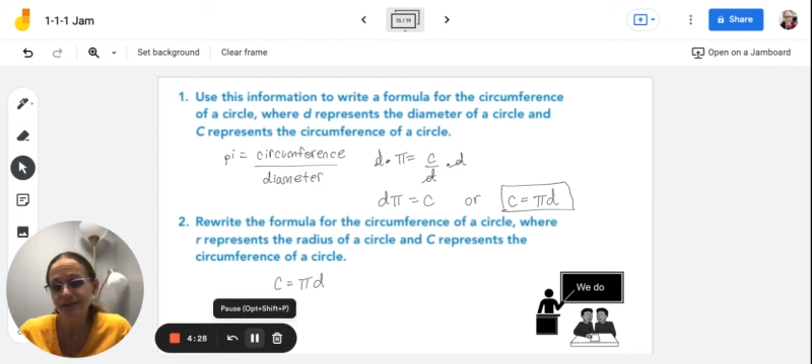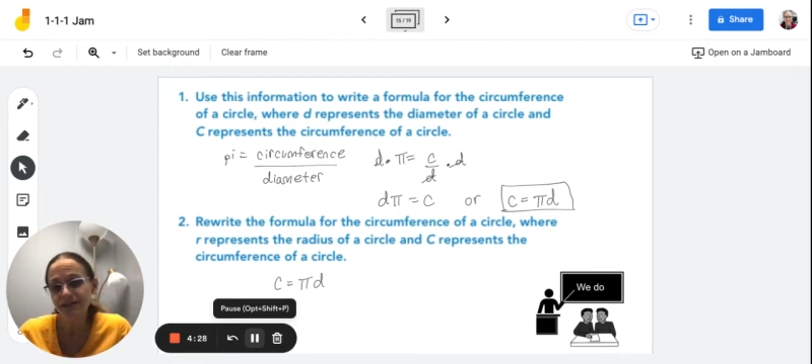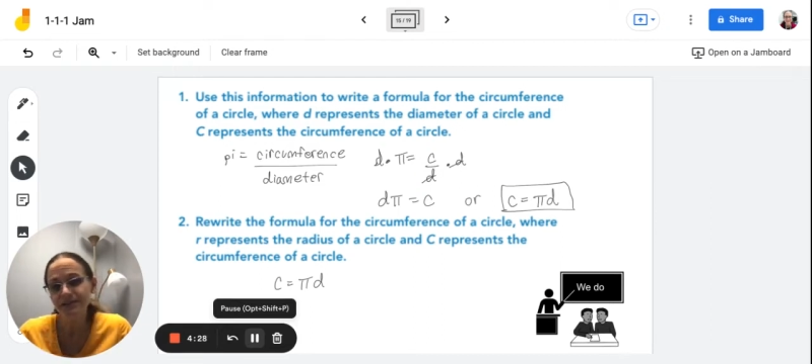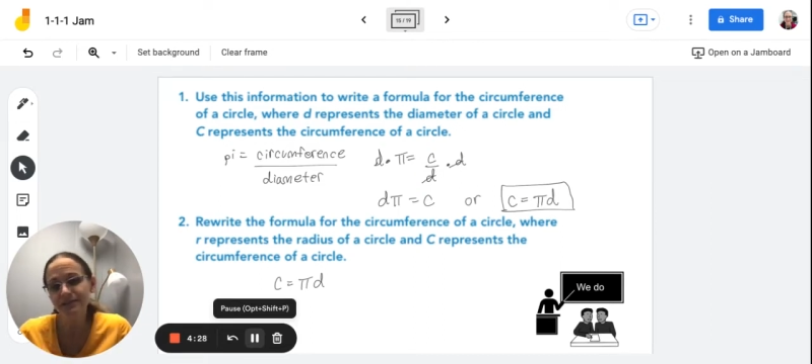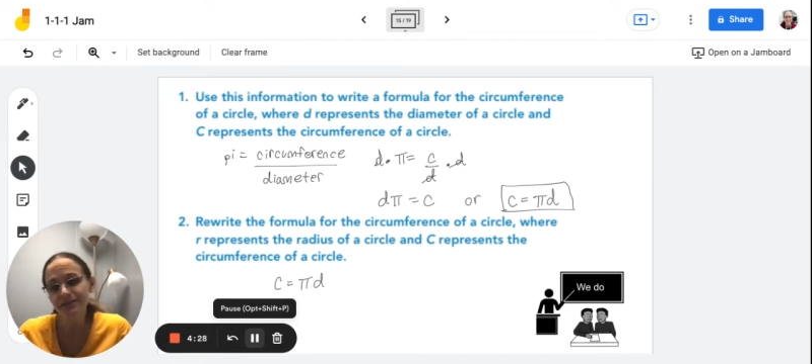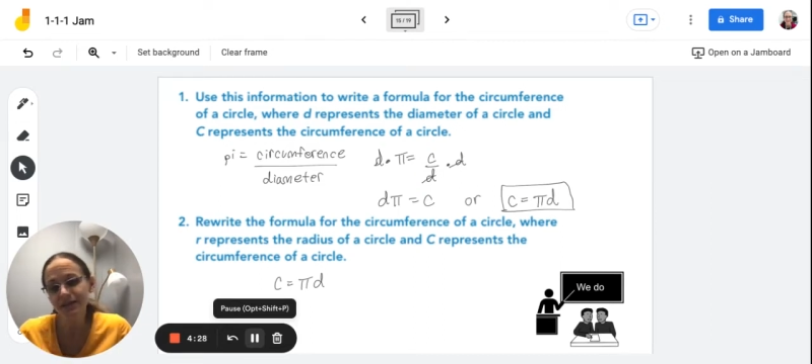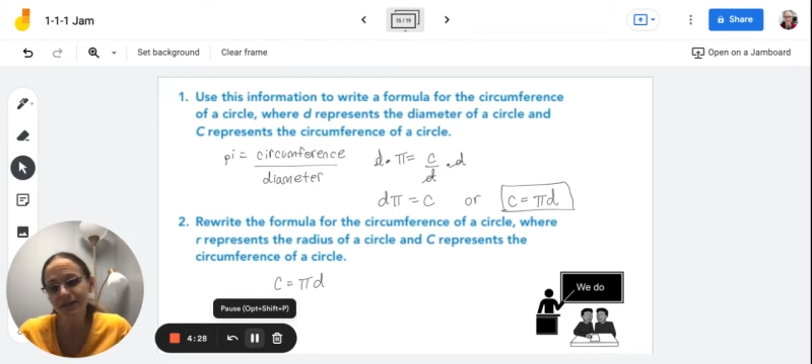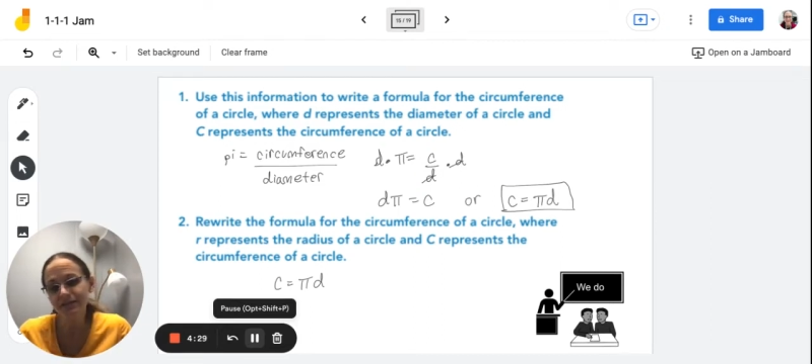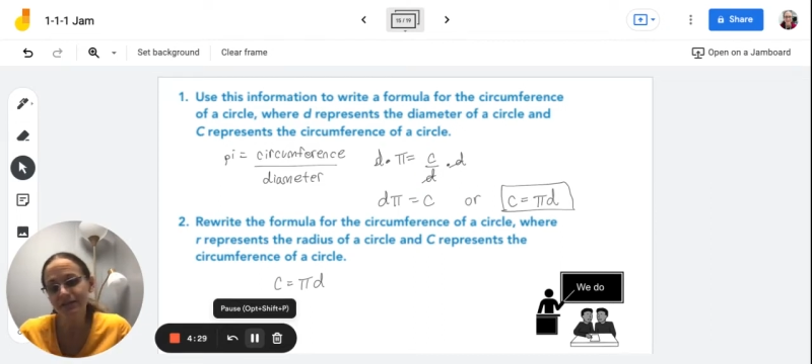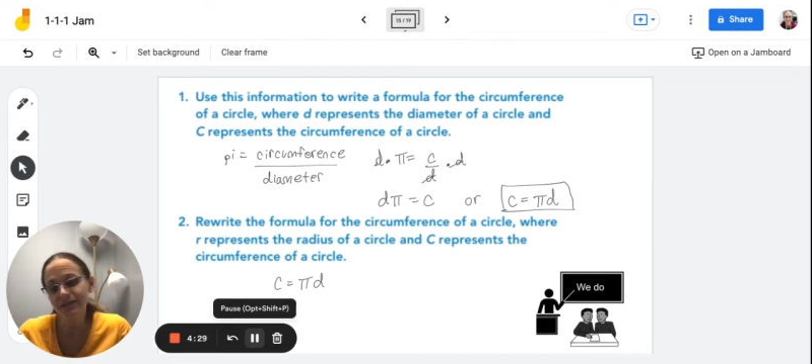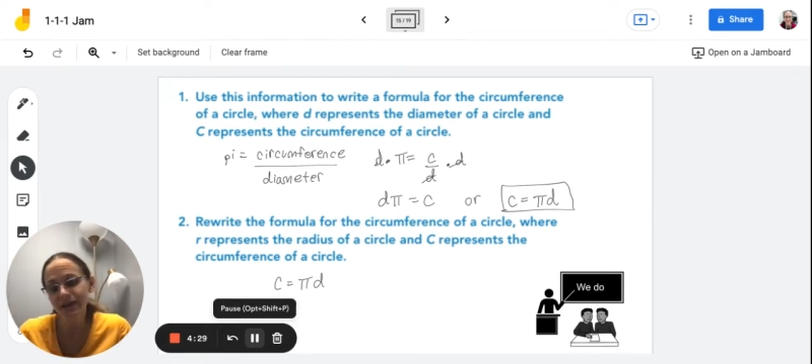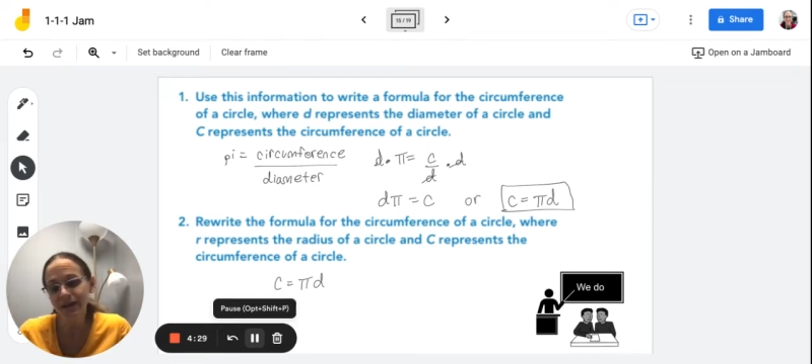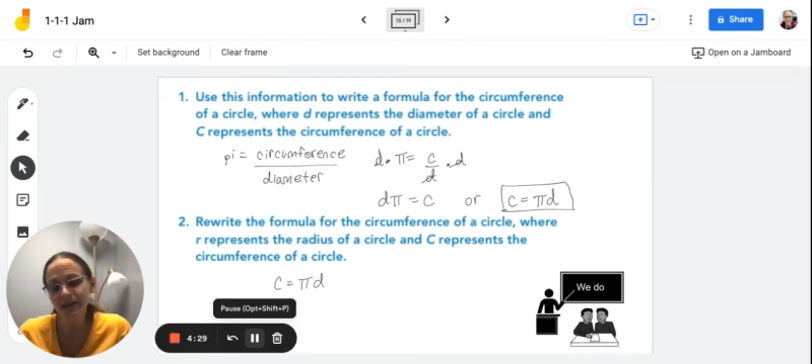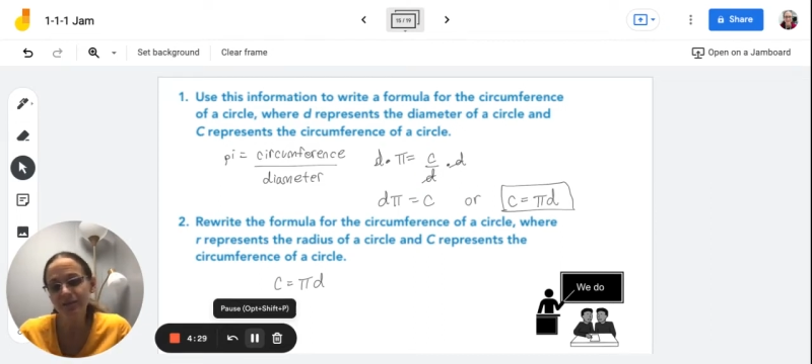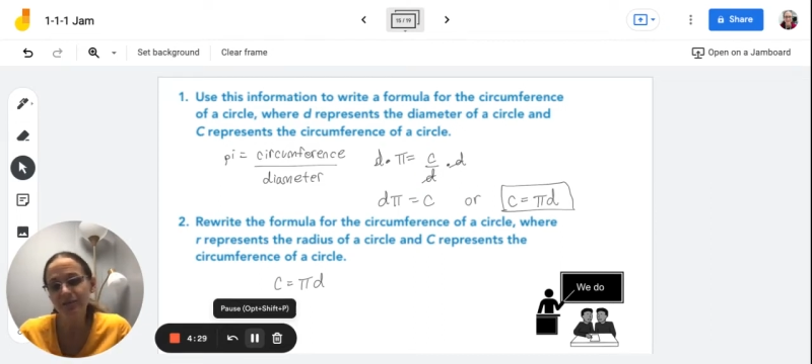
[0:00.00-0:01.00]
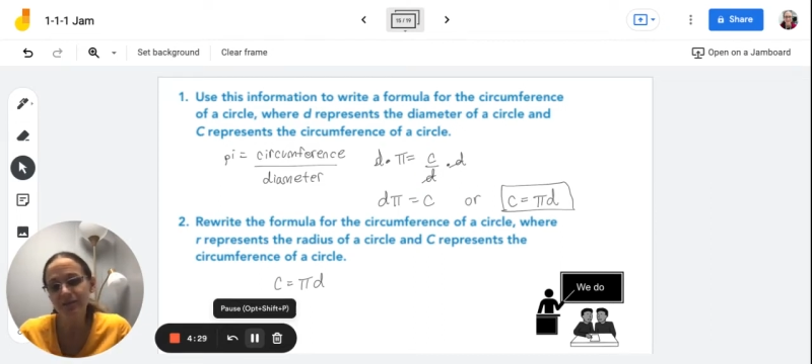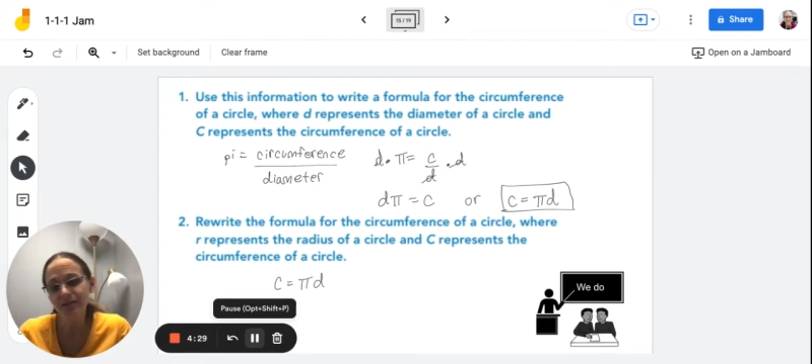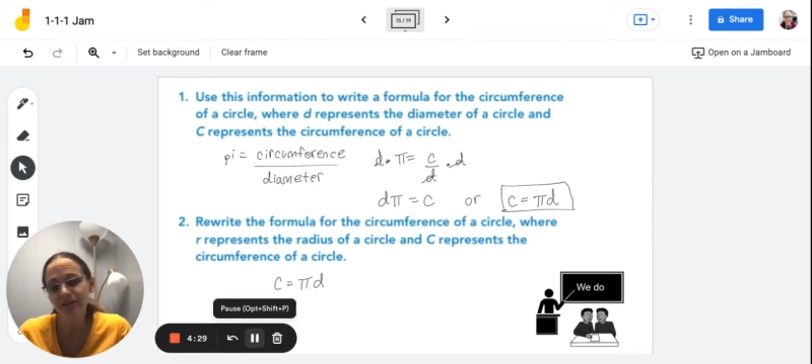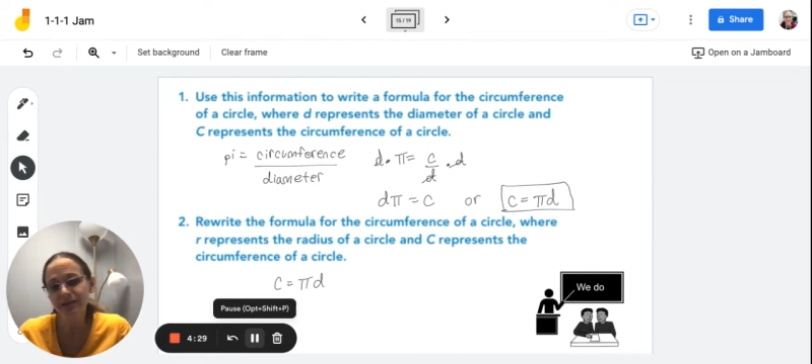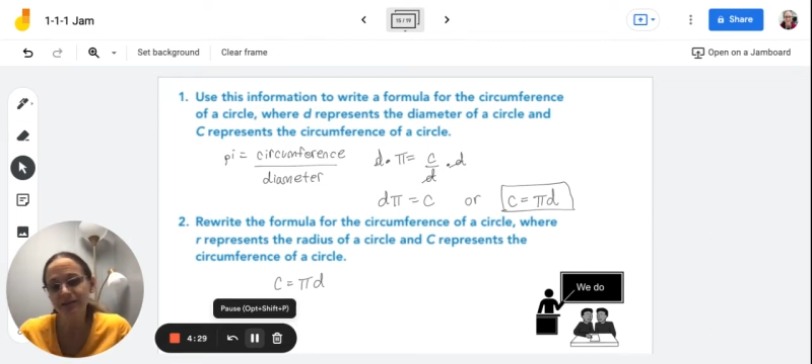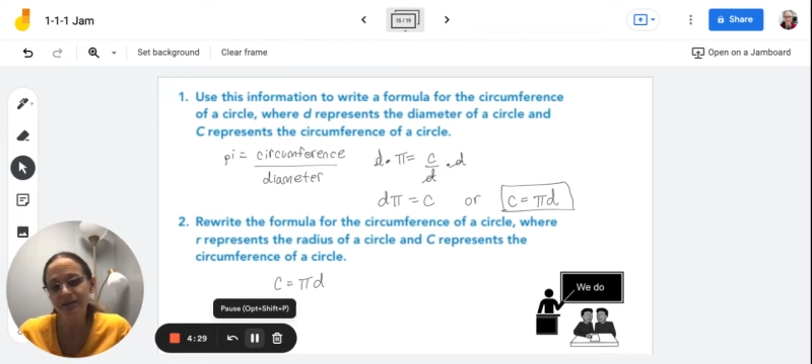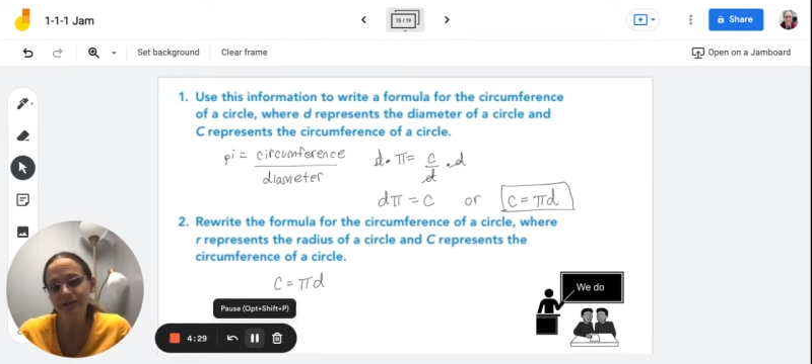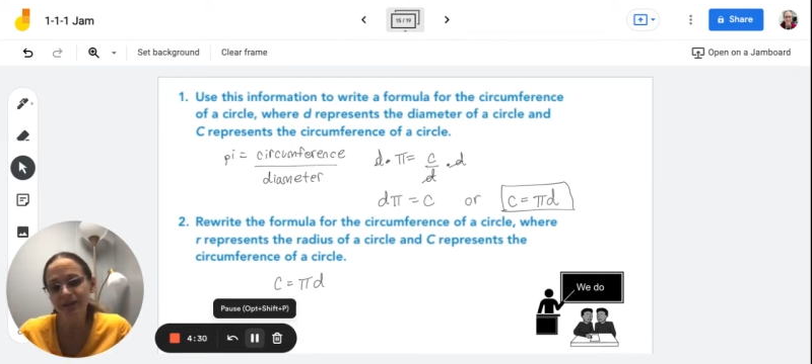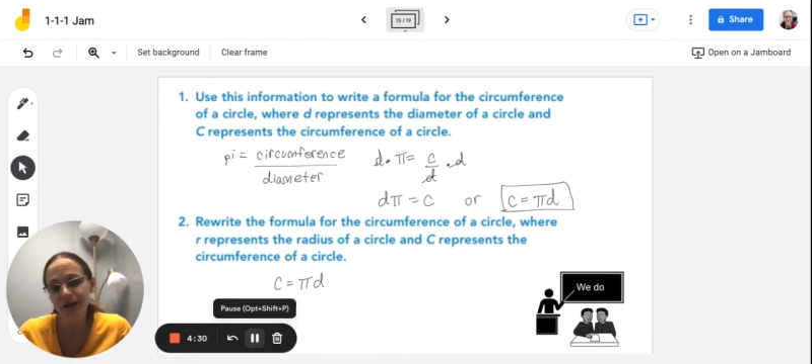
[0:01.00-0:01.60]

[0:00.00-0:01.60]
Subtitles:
instead of the diameter?